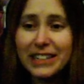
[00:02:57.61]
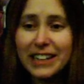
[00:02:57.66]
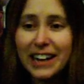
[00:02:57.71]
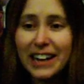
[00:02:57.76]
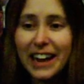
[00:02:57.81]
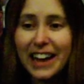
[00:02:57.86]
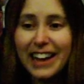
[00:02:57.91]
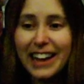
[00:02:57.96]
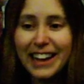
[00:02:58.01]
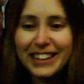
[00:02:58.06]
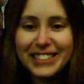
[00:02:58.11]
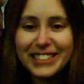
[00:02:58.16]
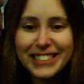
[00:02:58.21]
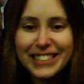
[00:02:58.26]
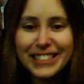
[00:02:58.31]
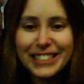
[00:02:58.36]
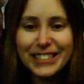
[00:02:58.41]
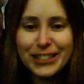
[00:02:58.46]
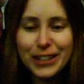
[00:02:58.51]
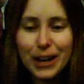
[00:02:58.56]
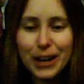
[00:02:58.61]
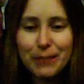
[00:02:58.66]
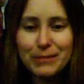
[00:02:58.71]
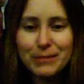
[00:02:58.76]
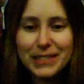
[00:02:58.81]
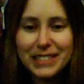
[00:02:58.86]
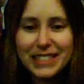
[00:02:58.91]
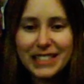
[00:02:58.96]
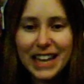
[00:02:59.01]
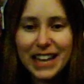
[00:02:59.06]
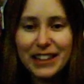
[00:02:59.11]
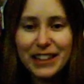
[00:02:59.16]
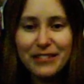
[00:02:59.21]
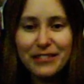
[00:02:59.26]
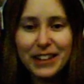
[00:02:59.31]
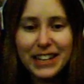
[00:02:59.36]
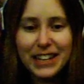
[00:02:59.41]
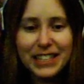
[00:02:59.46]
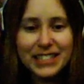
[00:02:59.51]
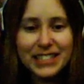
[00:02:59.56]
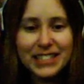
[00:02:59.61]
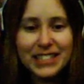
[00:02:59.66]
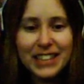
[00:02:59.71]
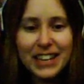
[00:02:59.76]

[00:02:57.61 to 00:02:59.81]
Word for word: and I actually dropped a Scythe of Vice